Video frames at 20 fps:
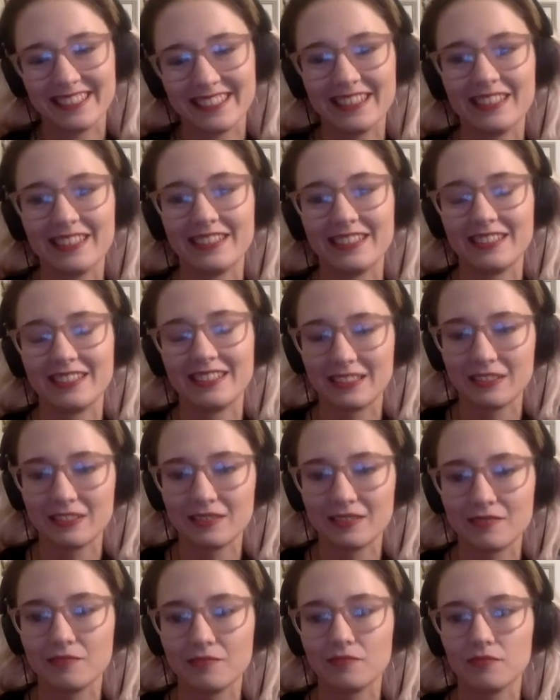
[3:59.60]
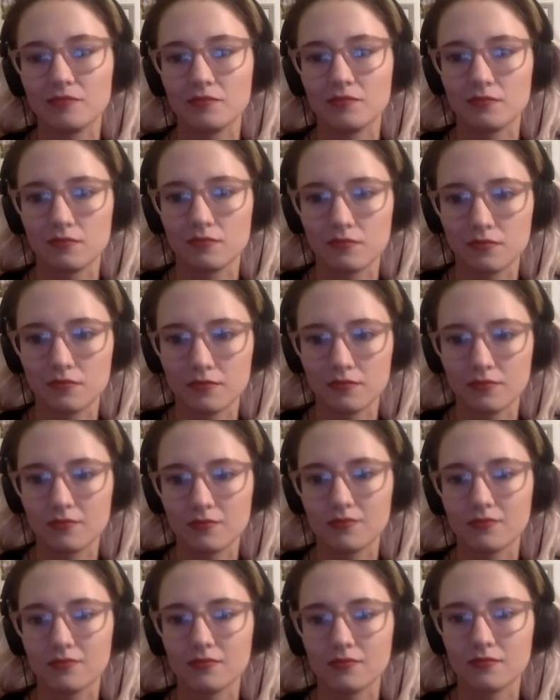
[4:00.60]

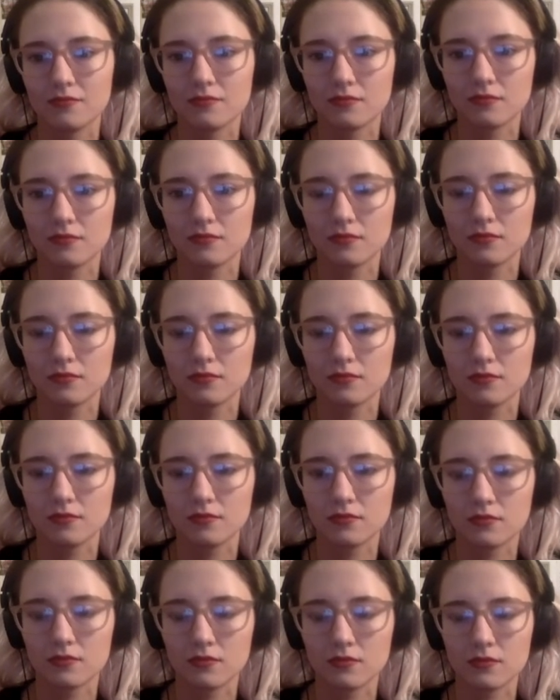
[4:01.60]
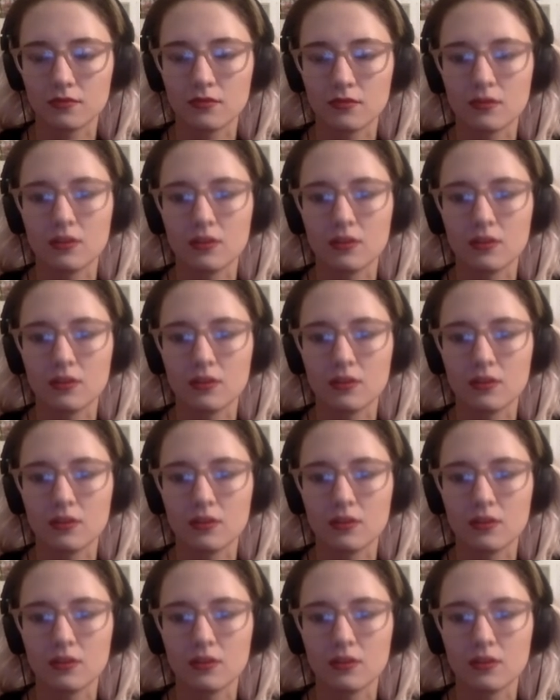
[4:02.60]
(not speaking)